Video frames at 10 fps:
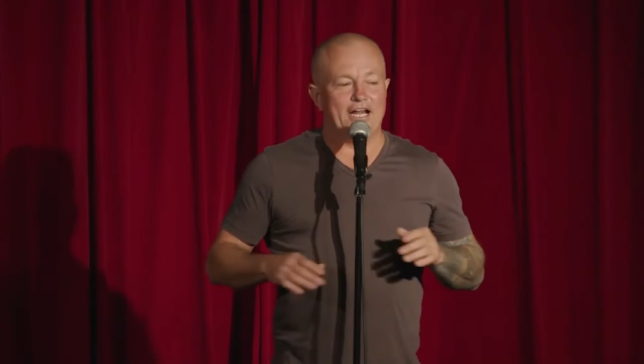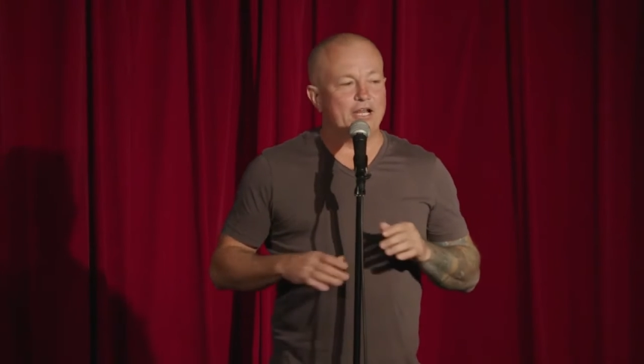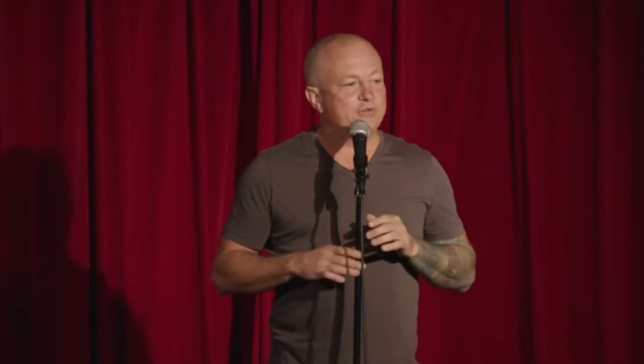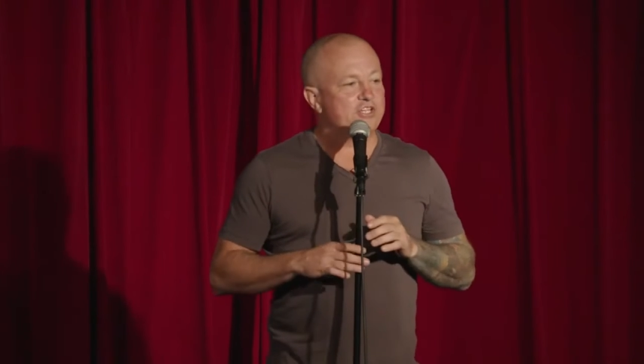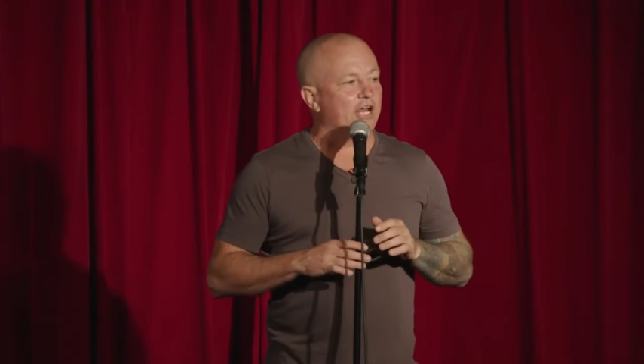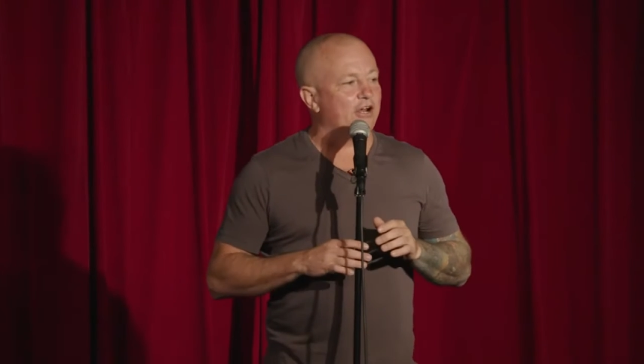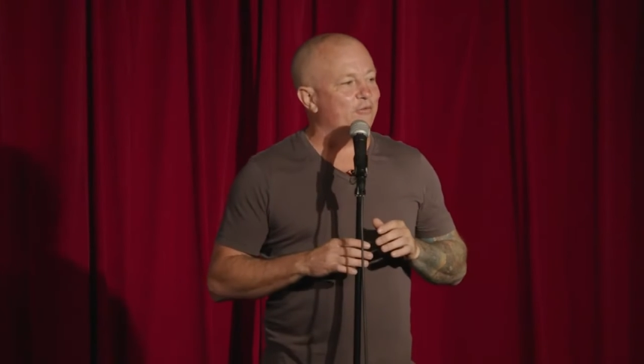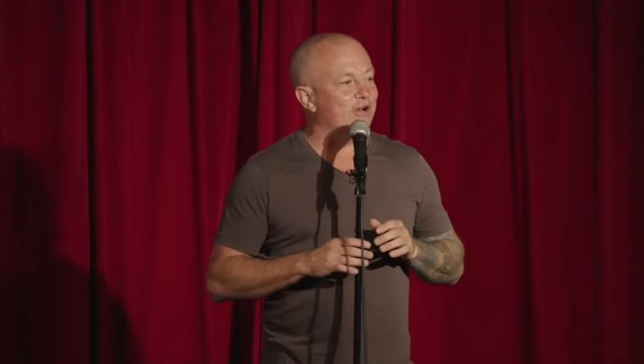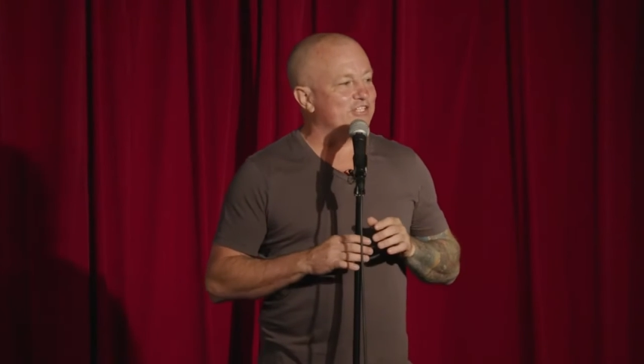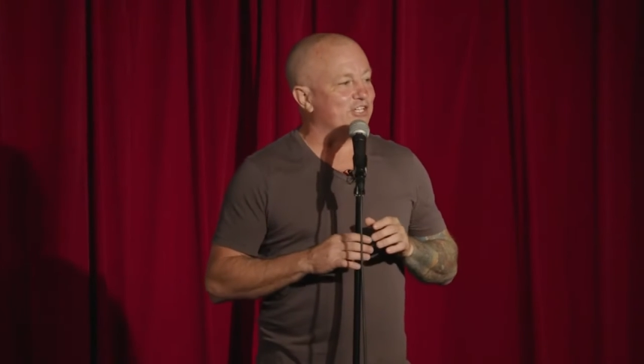and he was getting
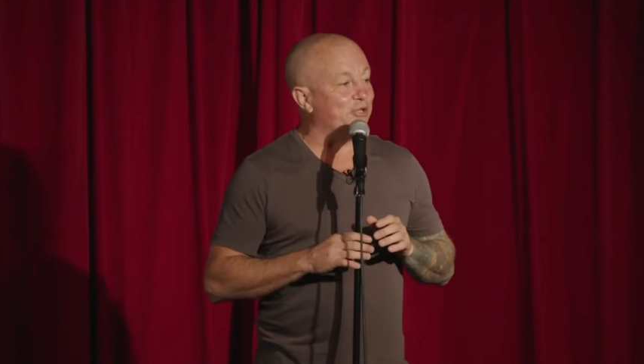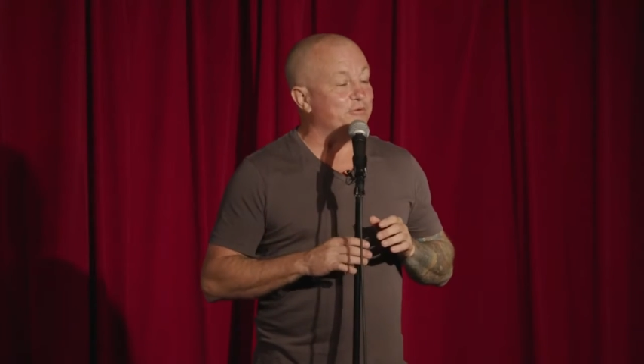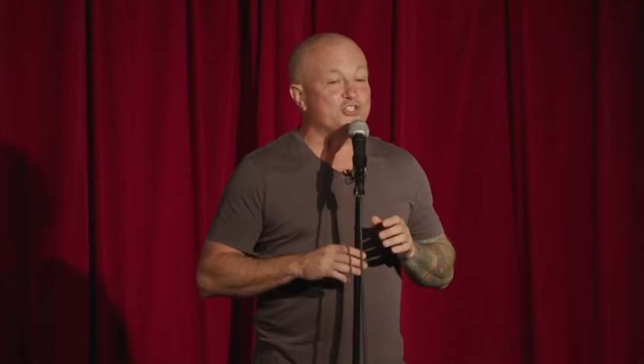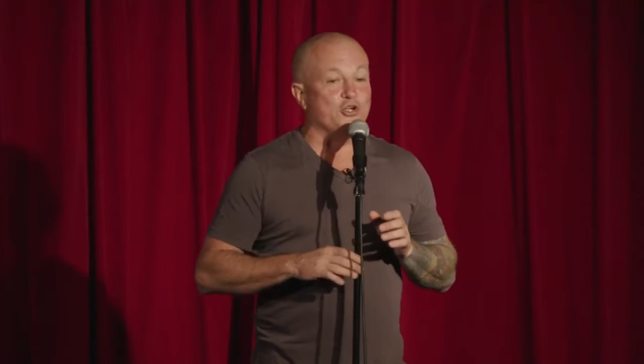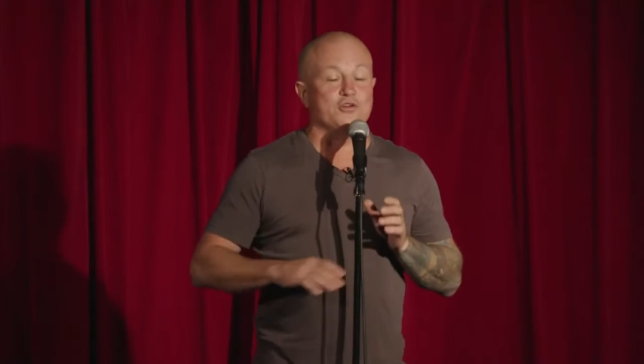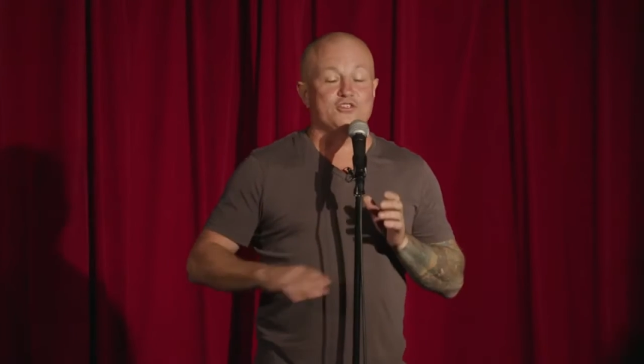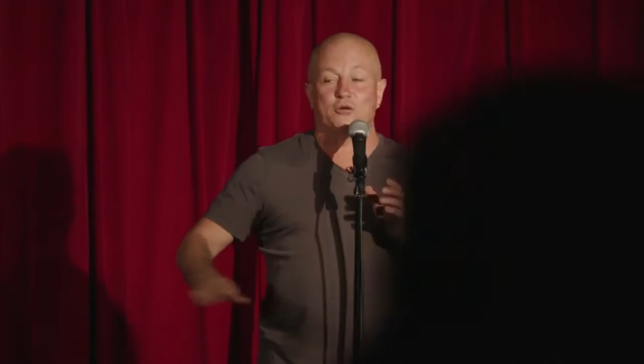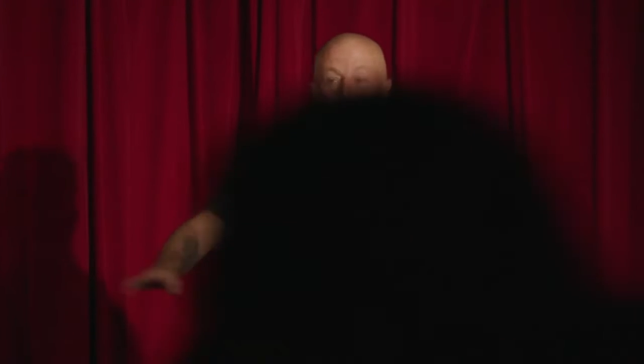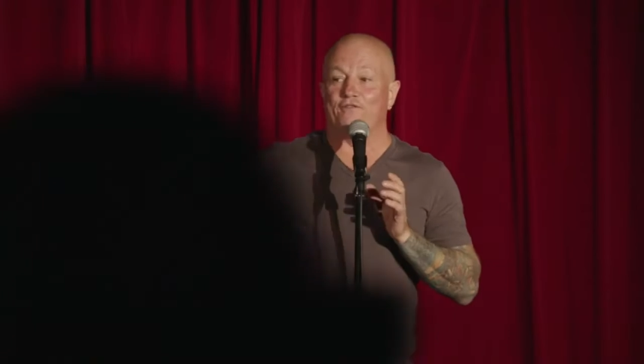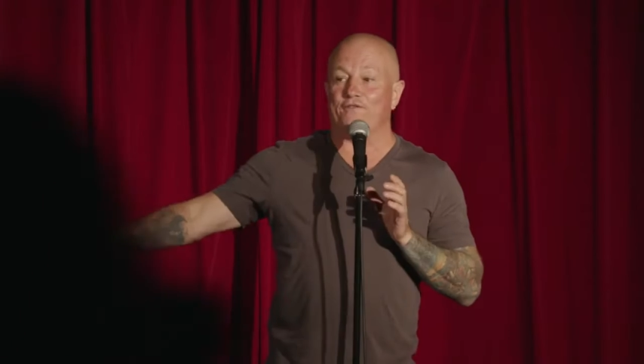arrested. He was doing
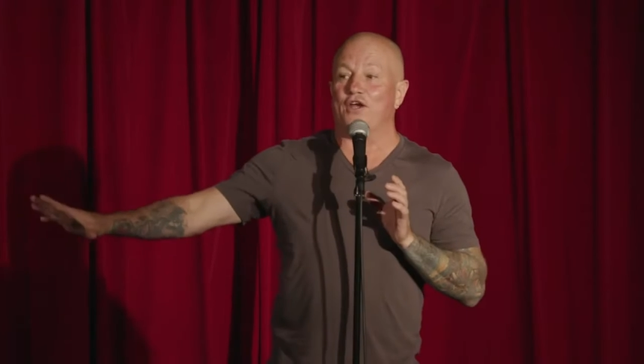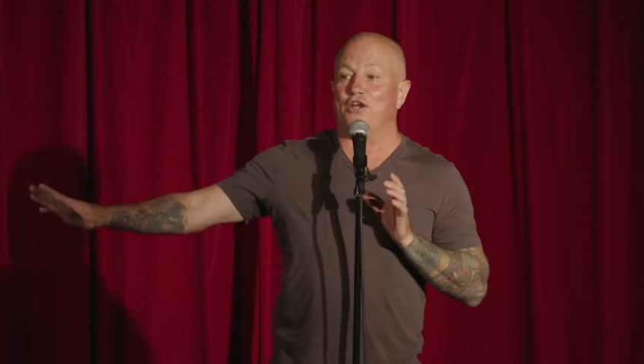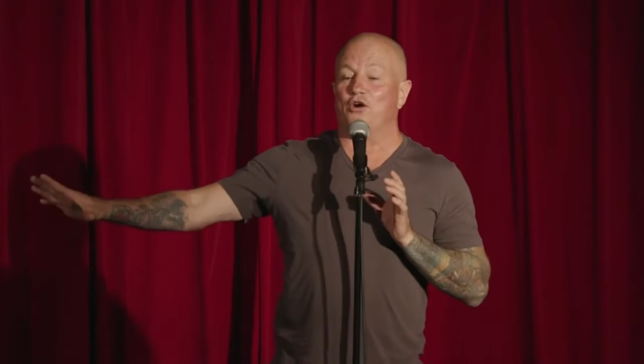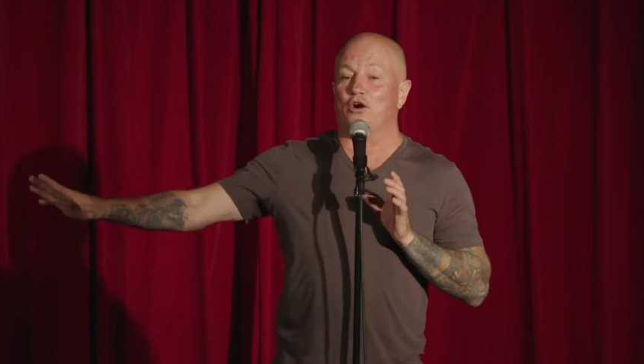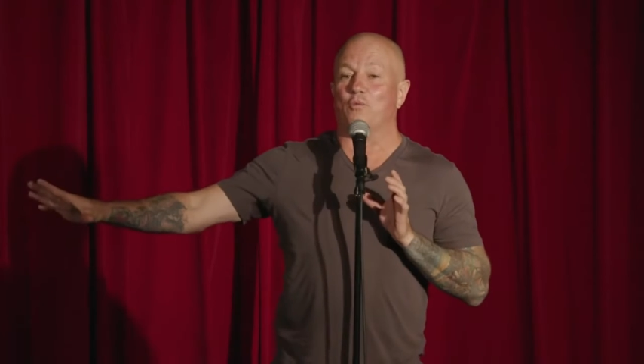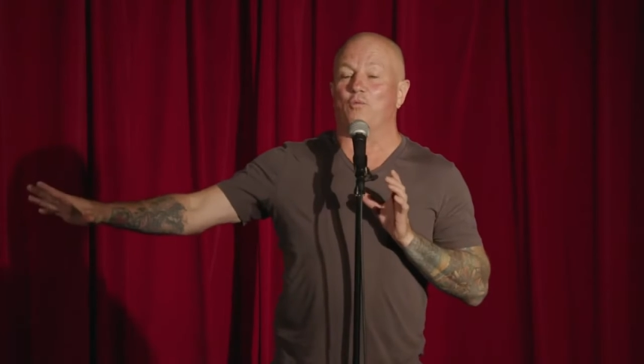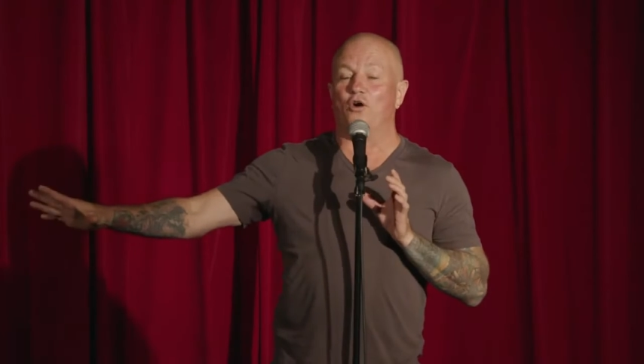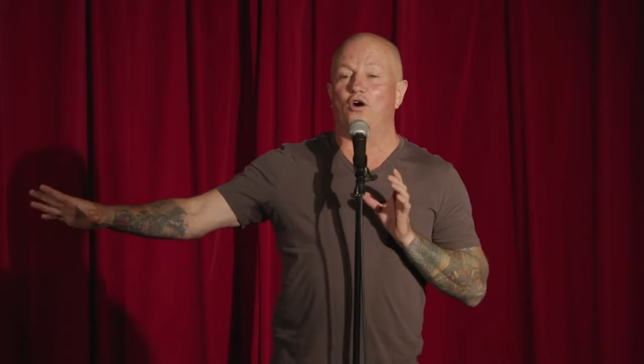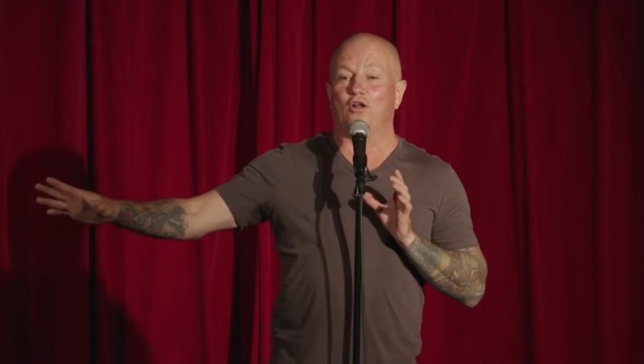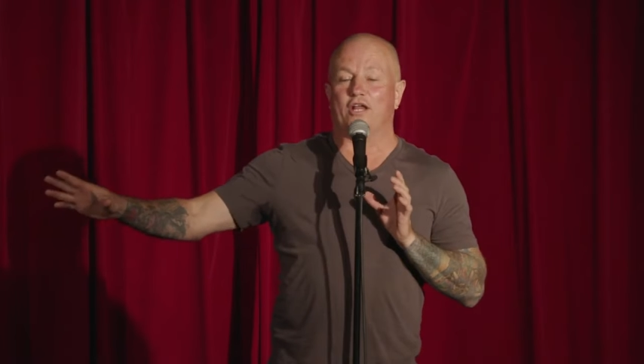some graffiti on a
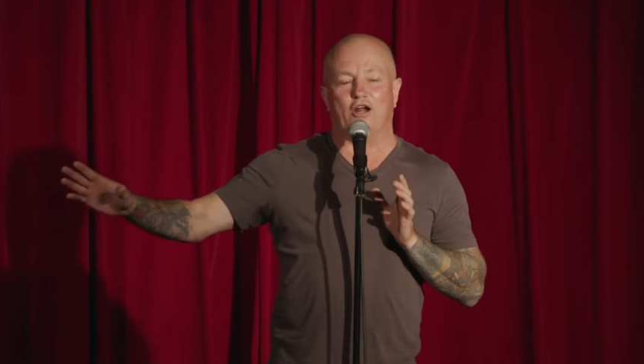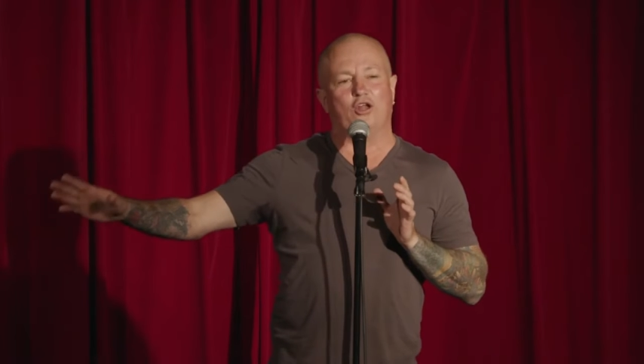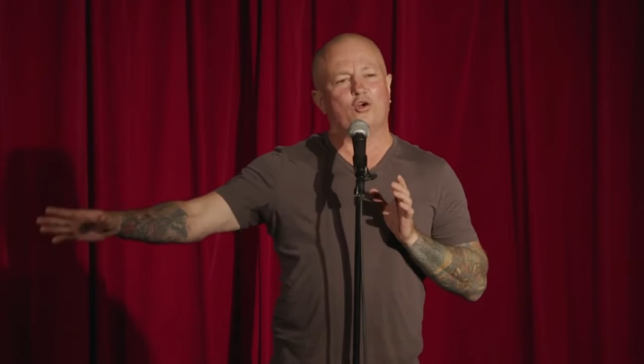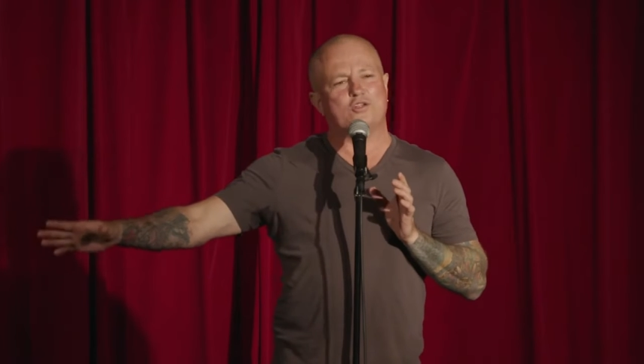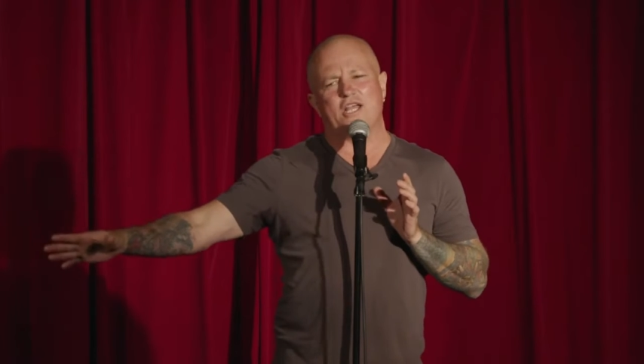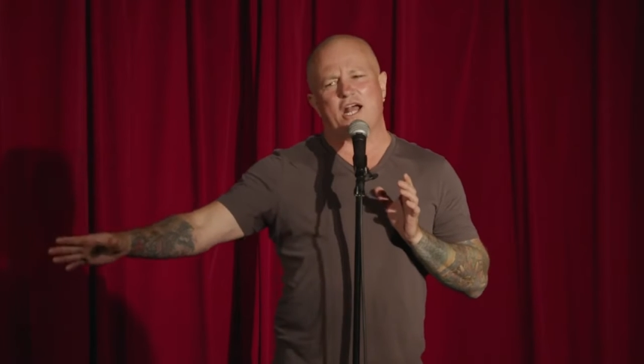wall, and I looked